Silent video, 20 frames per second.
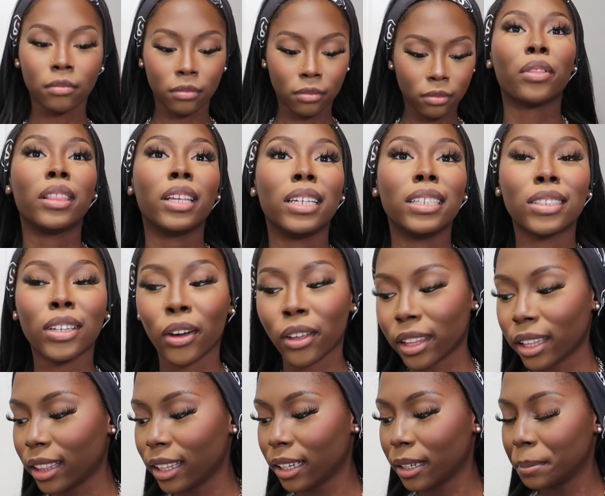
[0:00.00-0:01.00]
So these are
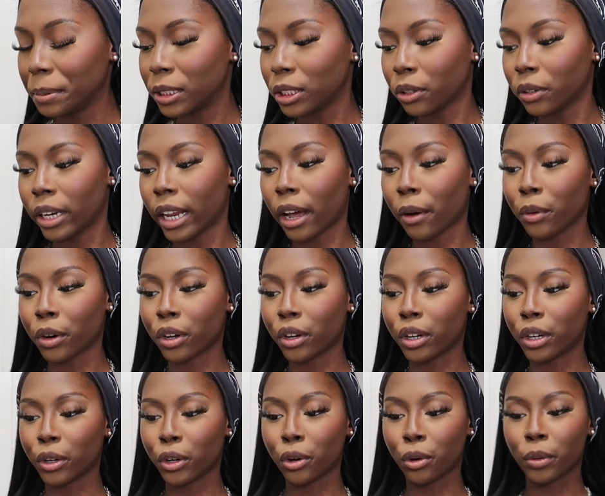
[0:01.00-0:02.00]
the lips. So now we're
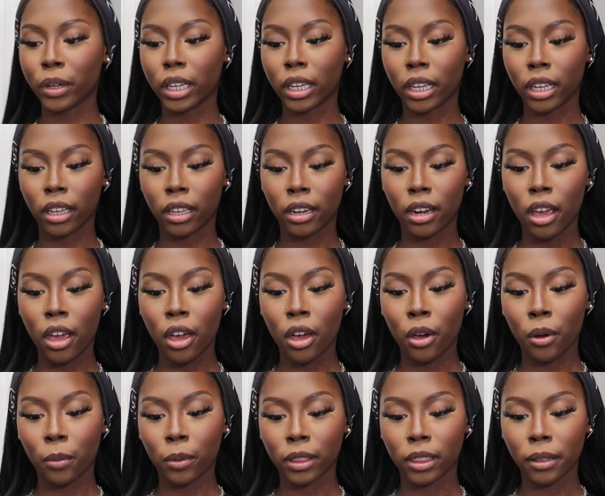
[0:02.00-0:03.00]
gonna go in
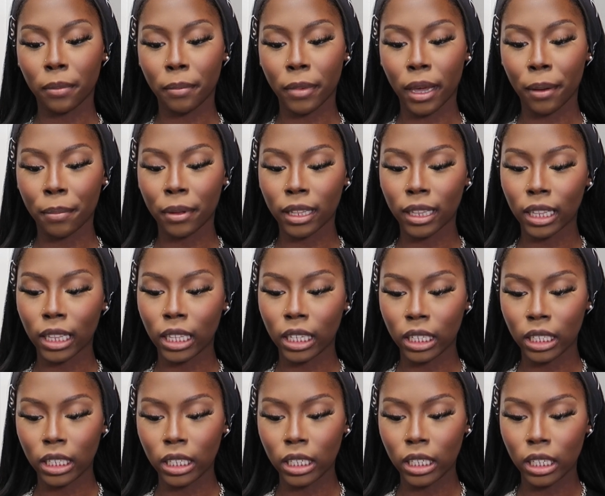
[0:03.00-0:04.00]
with the
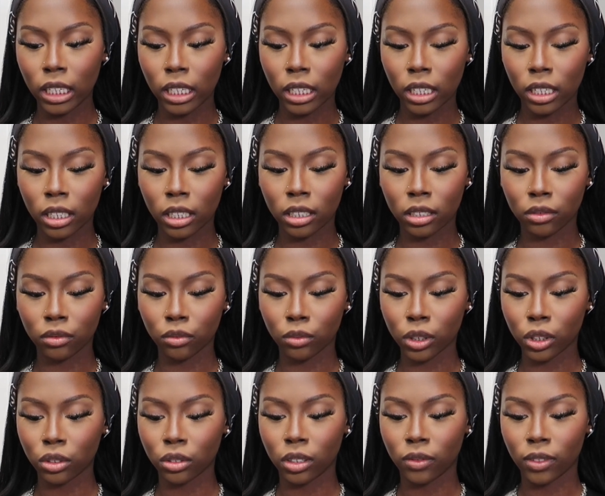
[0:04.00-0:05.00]
Maybelline,
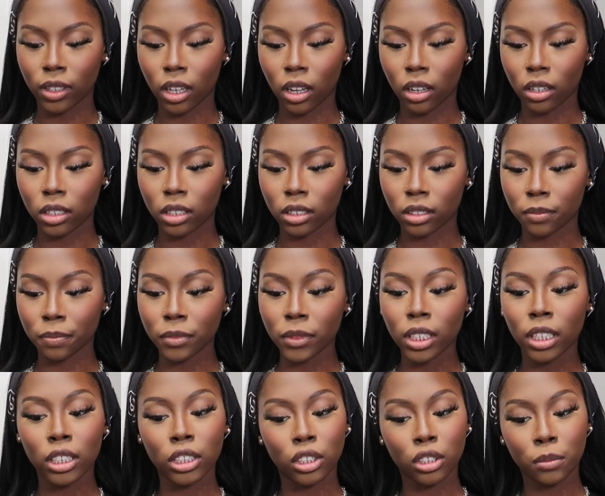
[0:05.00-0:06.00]
what you even call this?
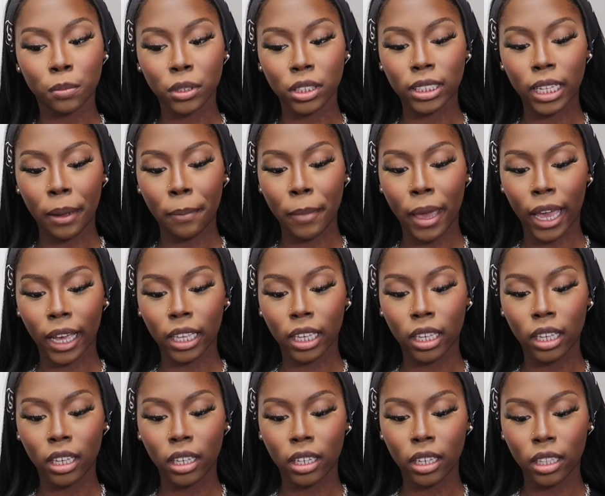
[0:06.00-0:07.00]
Superstay MAC
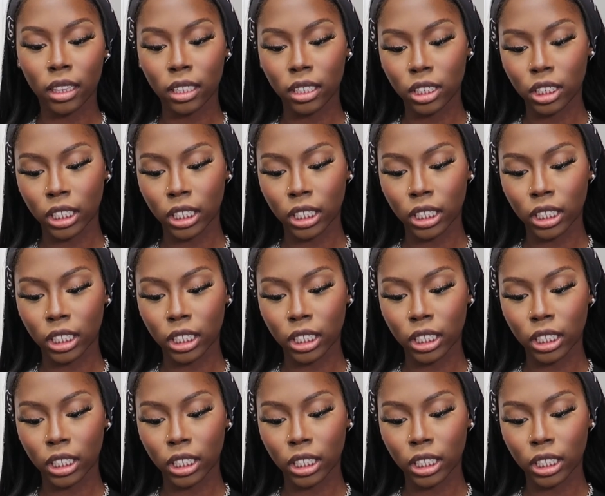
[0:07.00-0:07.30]
Ink in the